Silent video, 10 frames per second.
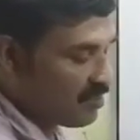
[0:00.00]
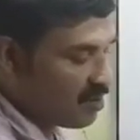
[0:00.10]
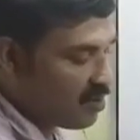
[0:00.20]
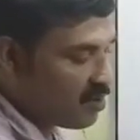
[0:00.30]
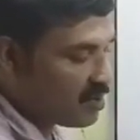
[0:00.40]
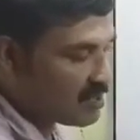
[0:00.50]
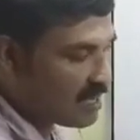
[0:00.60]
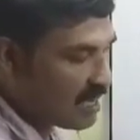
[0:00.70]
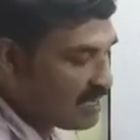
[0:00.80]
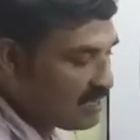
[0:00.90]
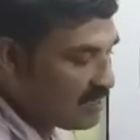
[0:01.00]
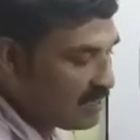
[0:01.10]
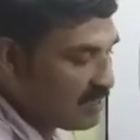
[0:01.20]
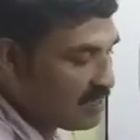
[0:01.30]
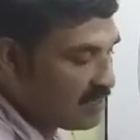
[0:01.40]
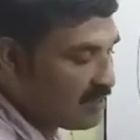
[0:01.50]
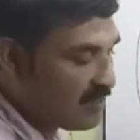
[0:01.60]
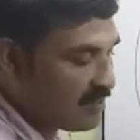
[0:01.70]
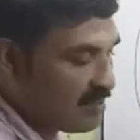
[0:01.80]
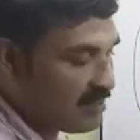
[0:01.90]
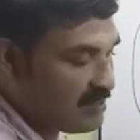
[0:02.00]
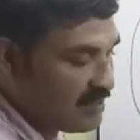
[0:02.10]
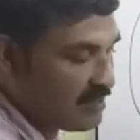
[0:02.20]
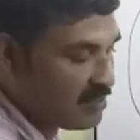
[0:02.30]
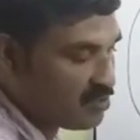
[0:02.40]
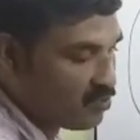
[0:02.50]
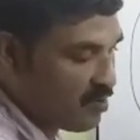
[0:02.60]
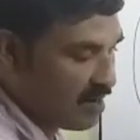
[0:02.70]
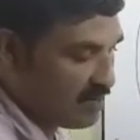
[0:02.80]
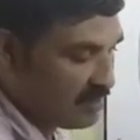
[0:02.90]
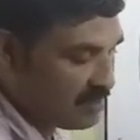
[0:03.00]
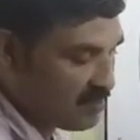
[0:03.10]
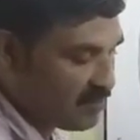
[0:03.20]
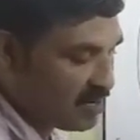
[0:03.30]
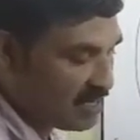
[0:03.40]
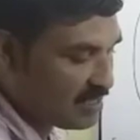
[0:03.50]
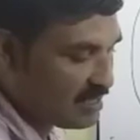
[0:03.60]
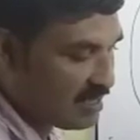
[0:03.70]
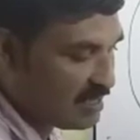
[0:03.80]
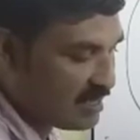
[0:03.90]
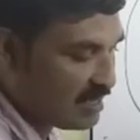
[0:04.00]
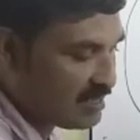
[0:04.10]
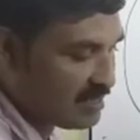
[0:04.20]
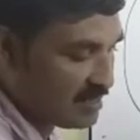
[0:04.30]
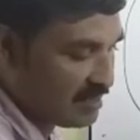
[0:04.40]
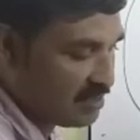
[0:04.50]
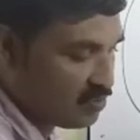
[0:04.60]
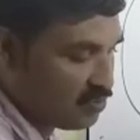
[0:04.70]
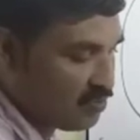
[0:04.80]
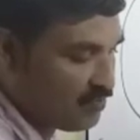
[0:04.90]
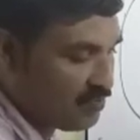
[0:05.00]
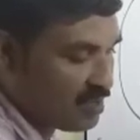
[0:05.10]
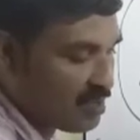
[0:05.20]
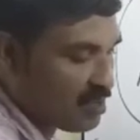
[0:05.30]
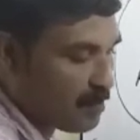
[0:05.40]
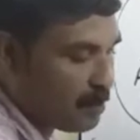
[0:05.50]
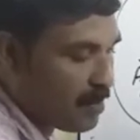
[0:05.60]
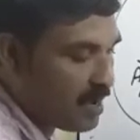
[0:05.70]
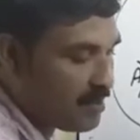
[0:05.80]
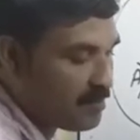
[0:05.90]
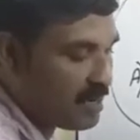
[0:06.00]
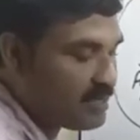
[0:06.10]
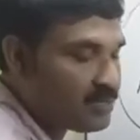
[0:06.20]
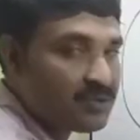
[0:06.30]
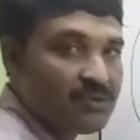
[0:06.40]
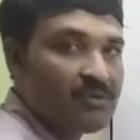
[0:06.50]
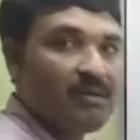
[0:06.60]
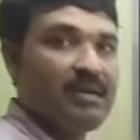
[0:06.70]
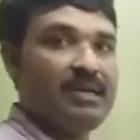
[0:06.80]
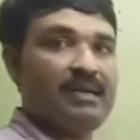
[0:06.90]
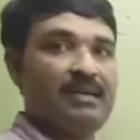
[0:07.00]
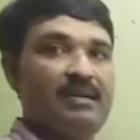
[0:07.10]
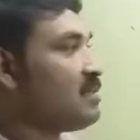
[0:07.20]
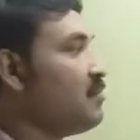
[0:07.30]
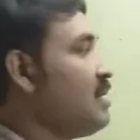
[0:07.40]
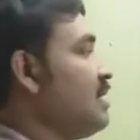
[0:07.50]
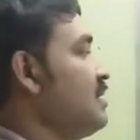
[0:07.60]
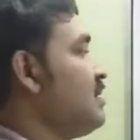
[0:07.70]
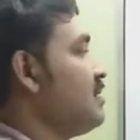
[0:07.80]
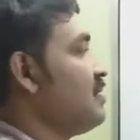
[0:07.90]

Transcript: or sin theta is equal to 1. This implies theta is equal to pi by 2 degree. This implies